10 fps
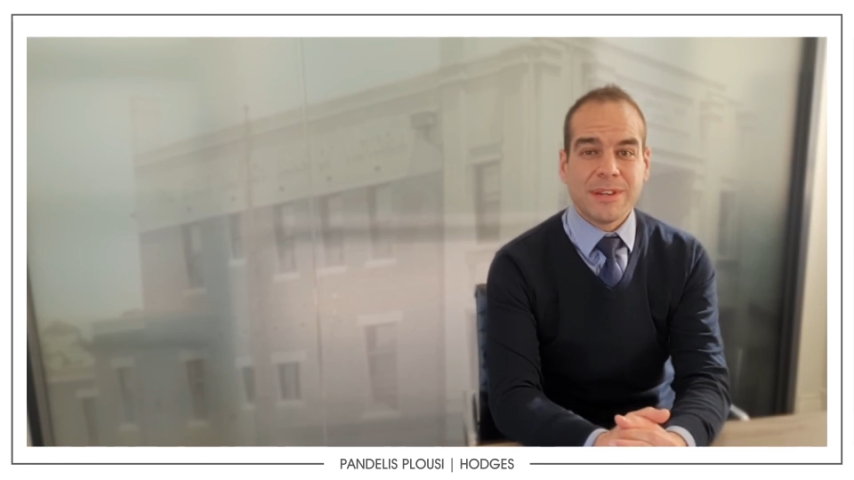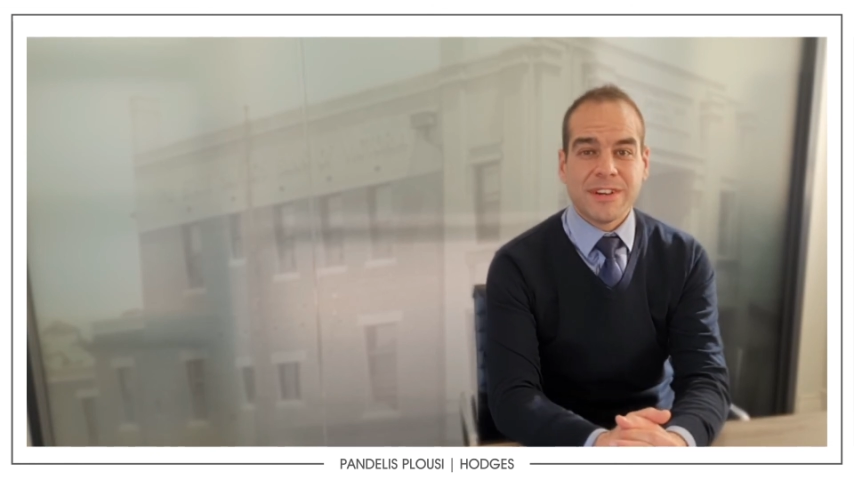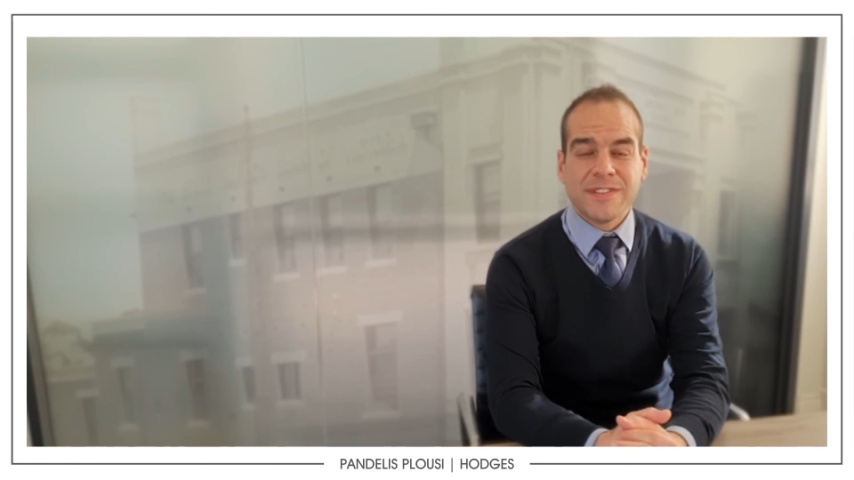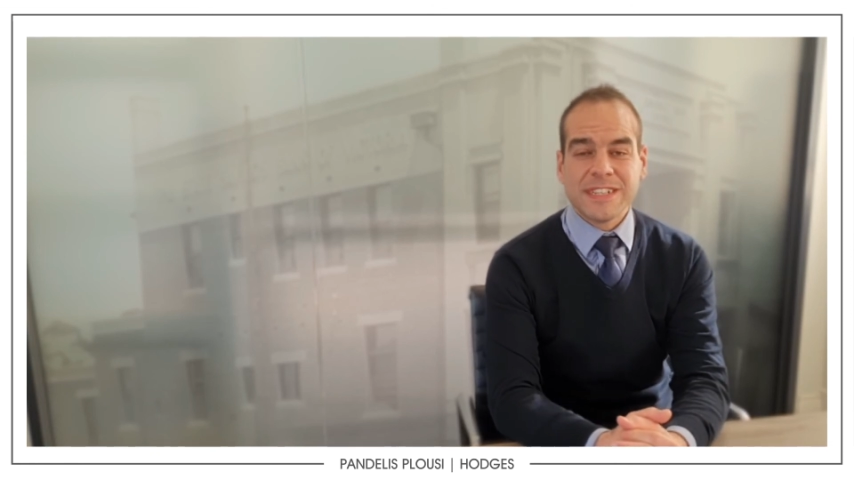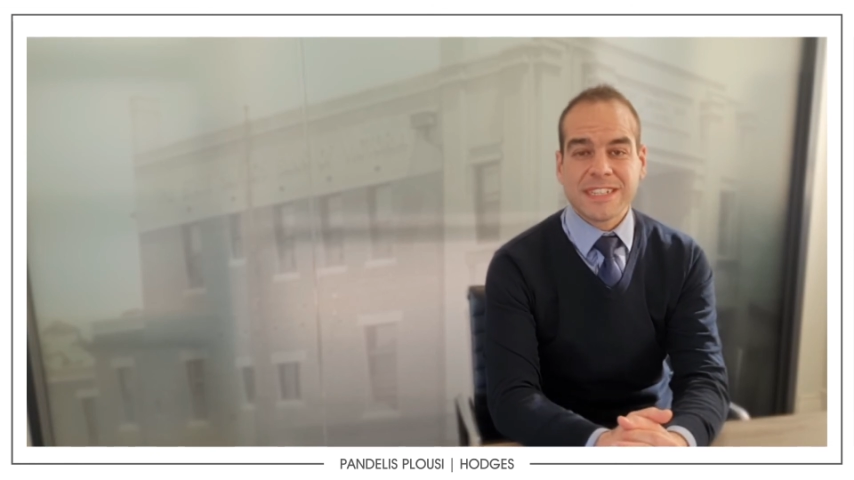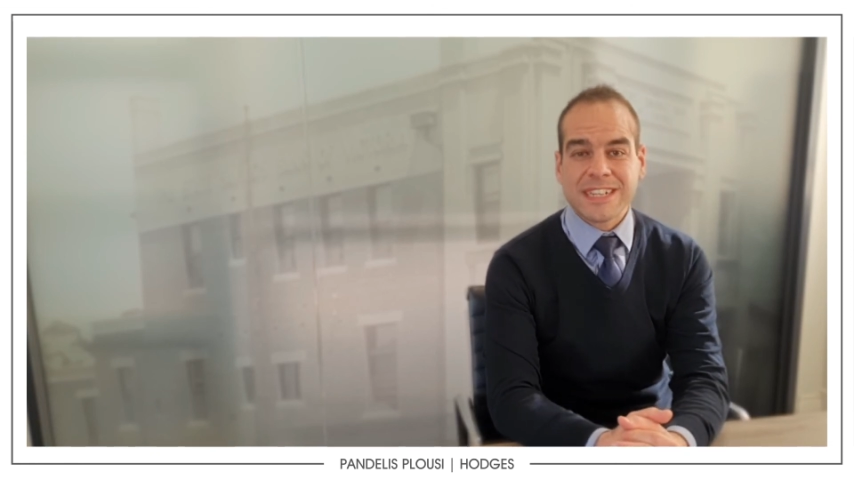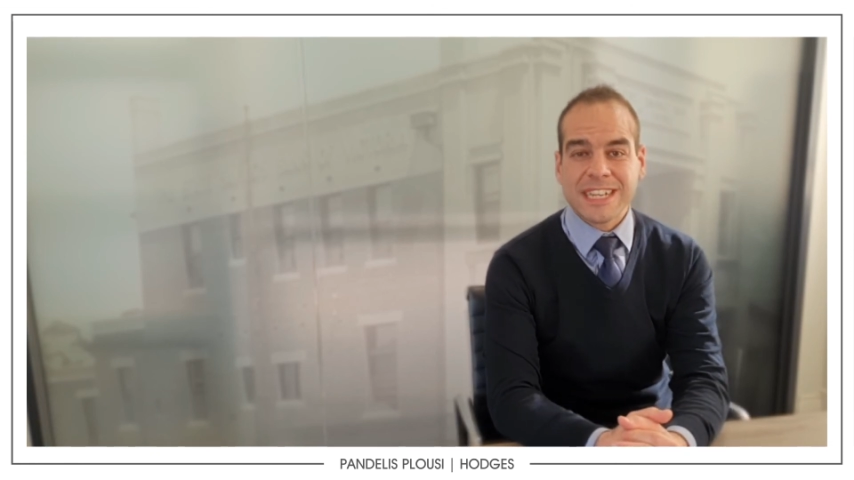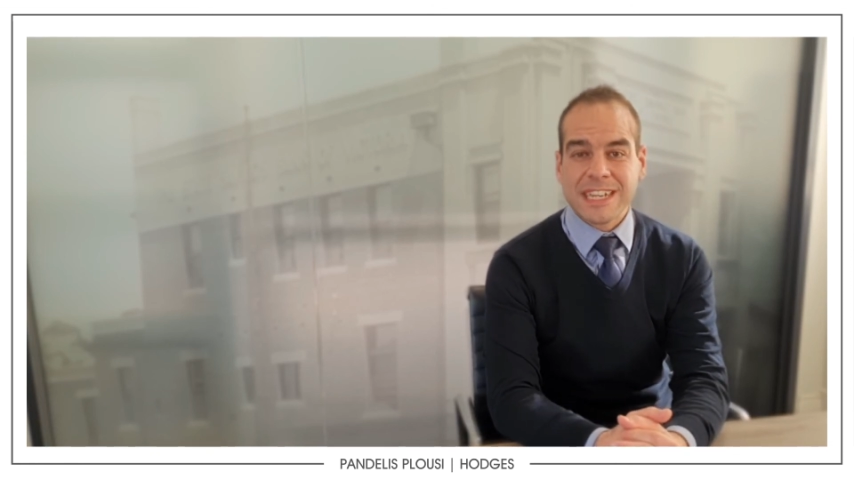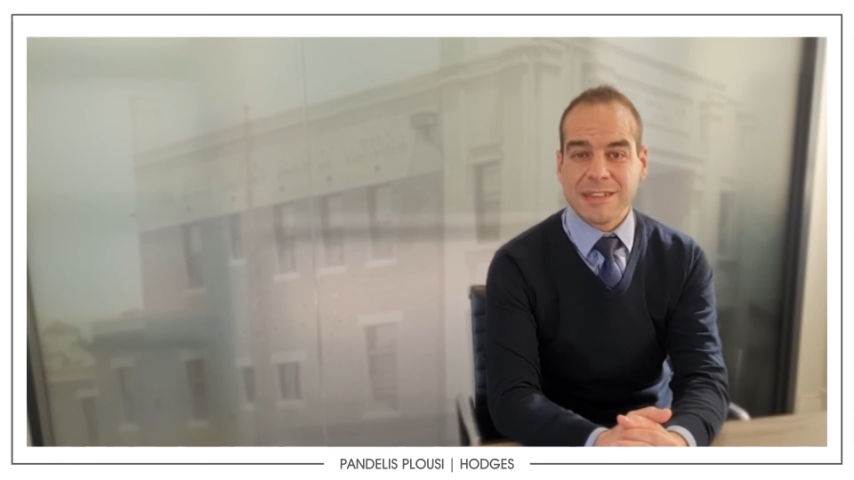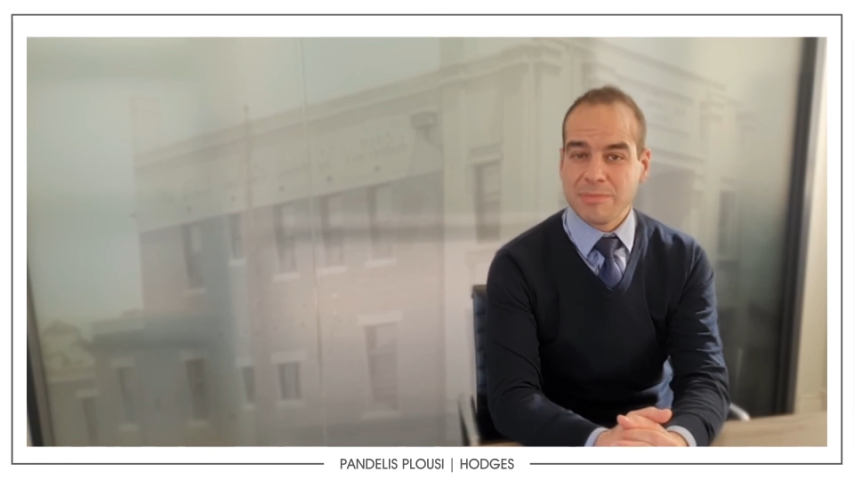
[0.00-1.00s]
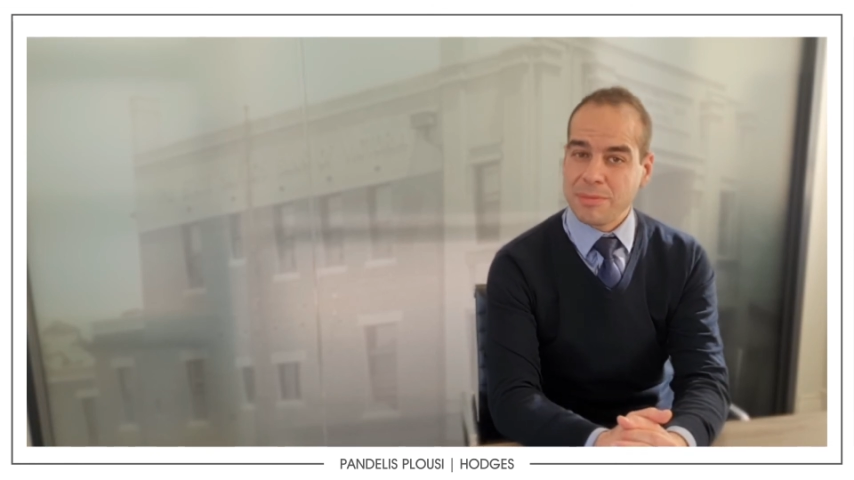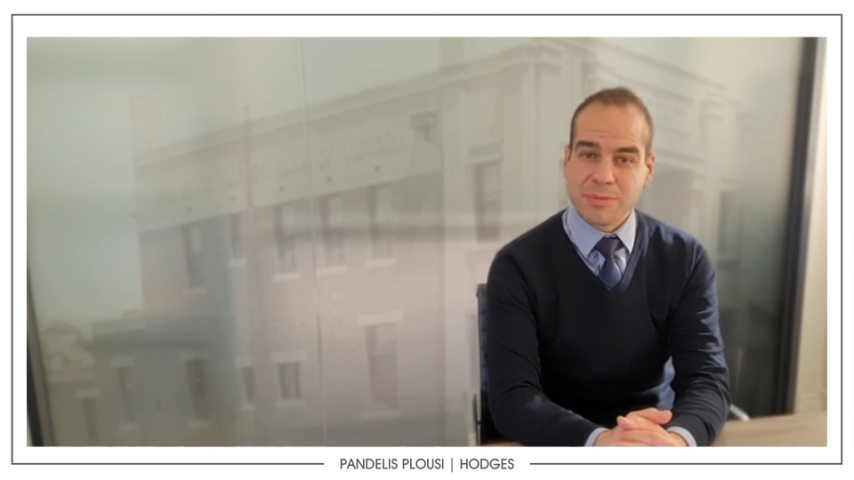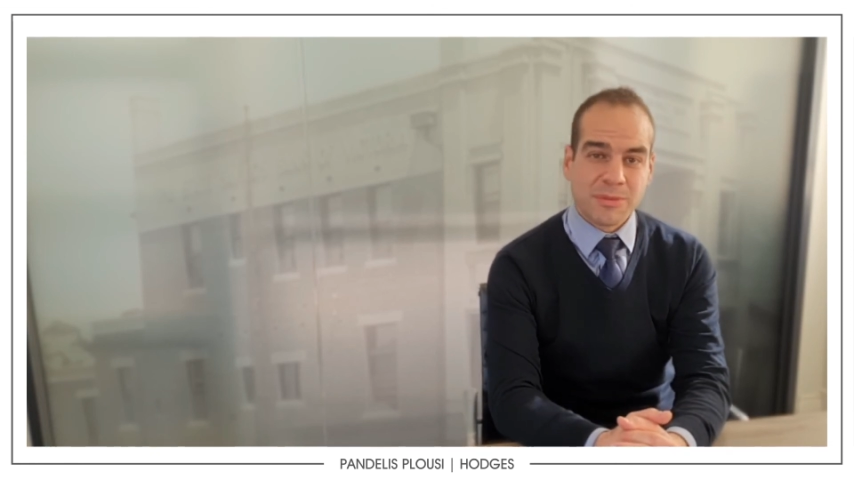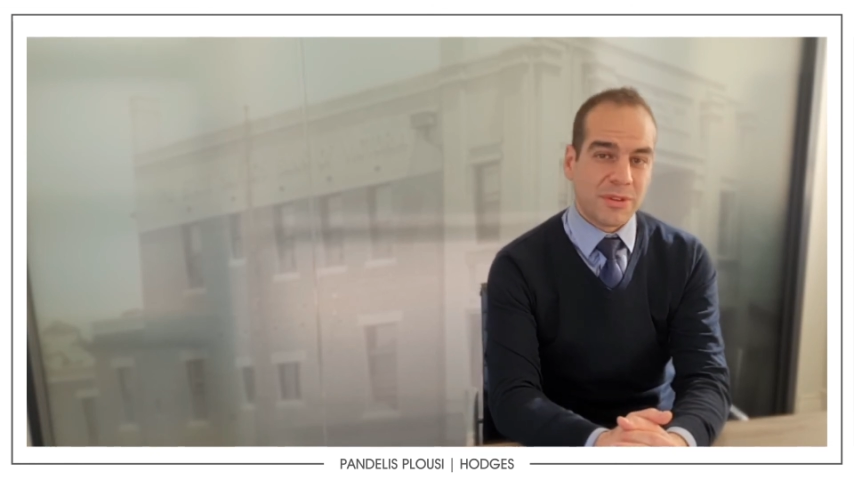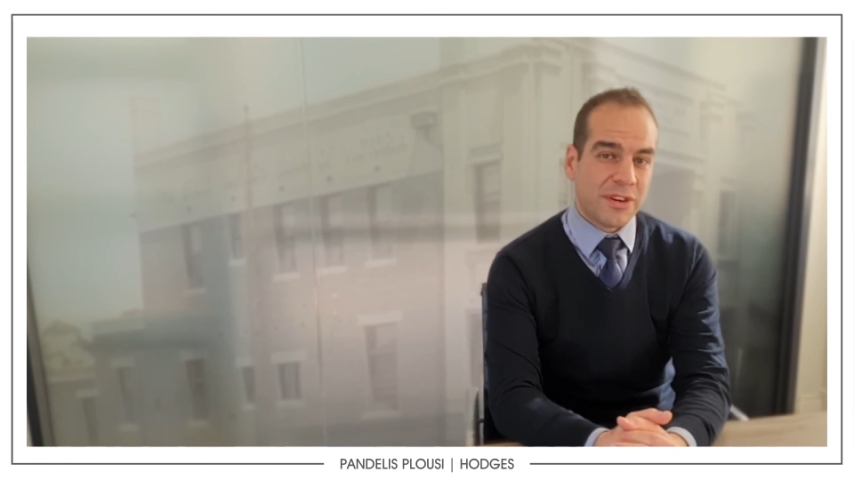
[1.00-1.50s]
but obviously
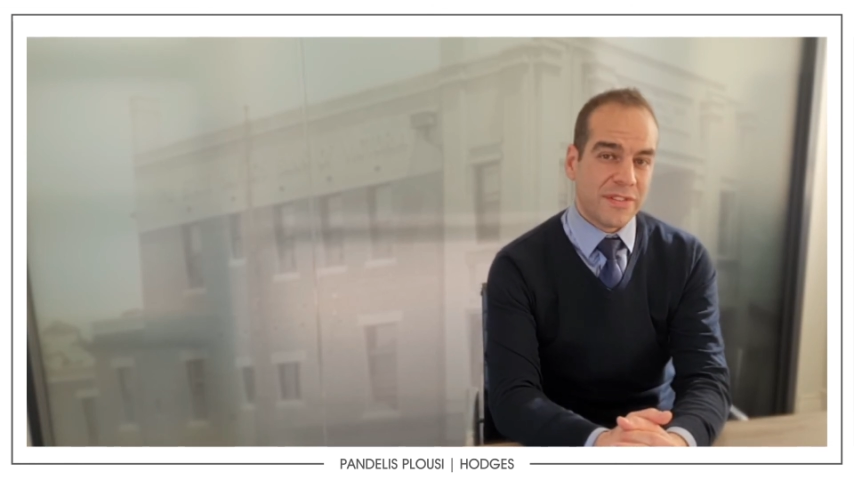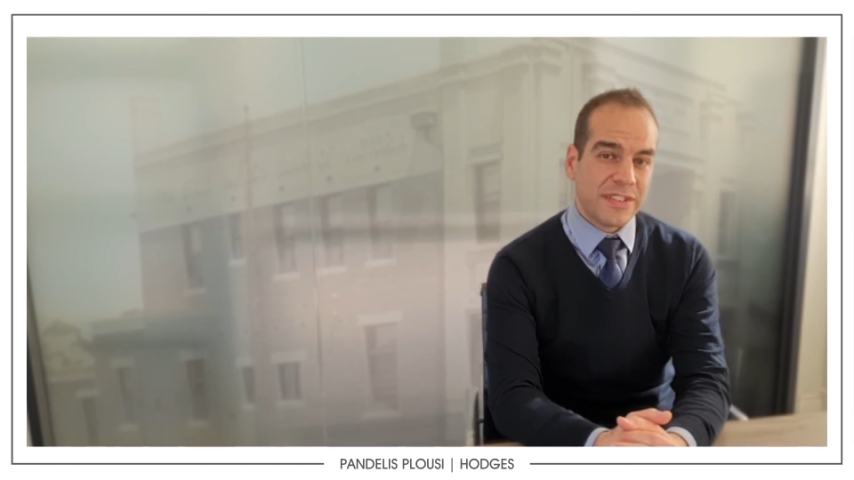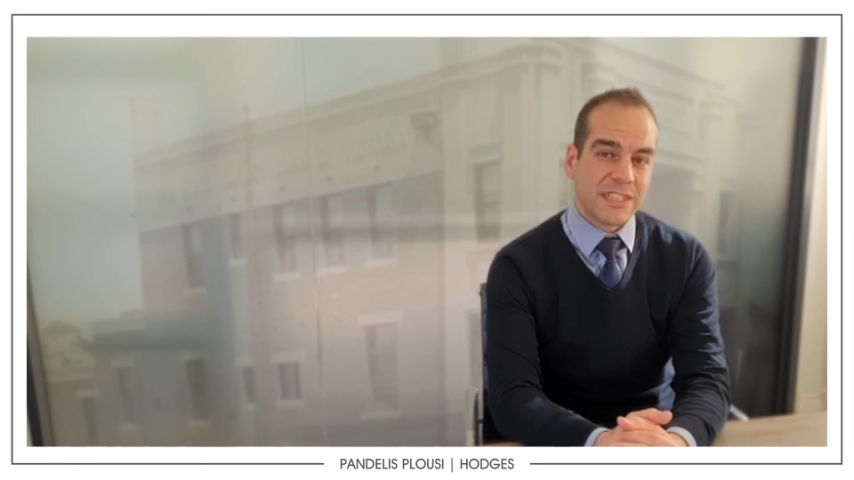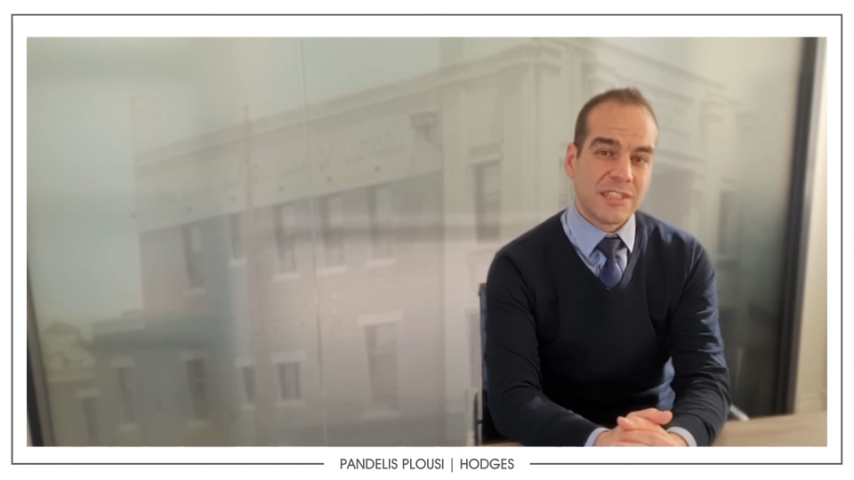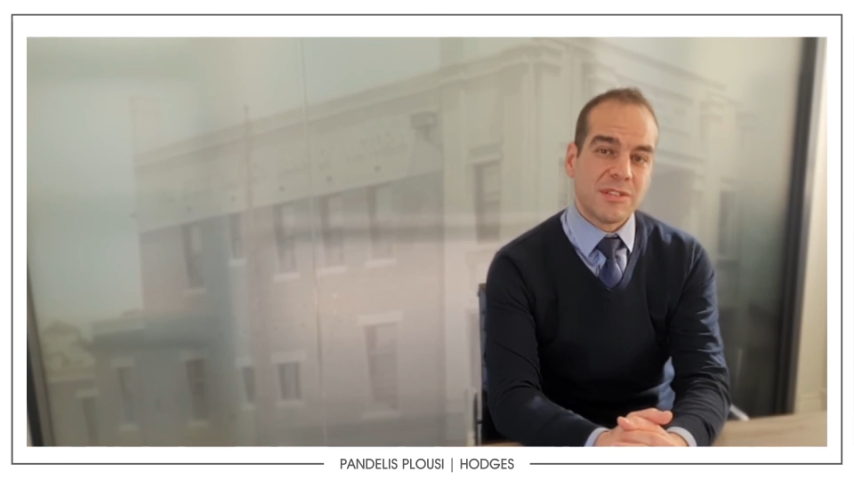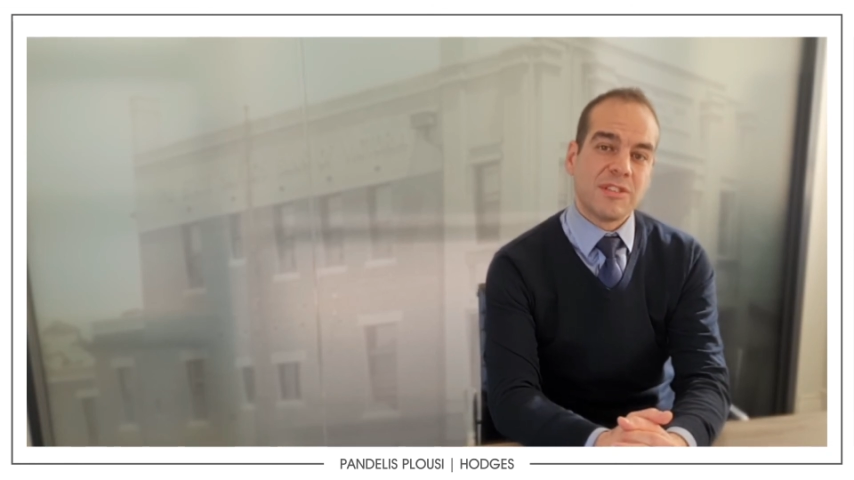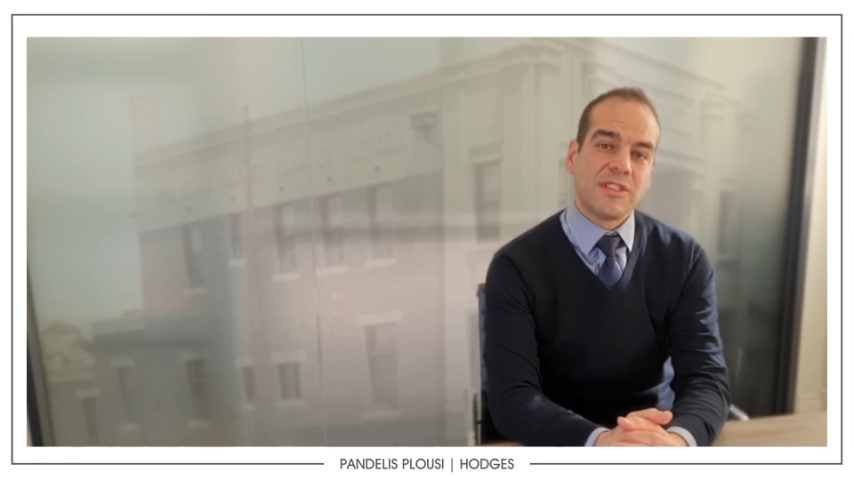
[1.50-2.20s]
people obviously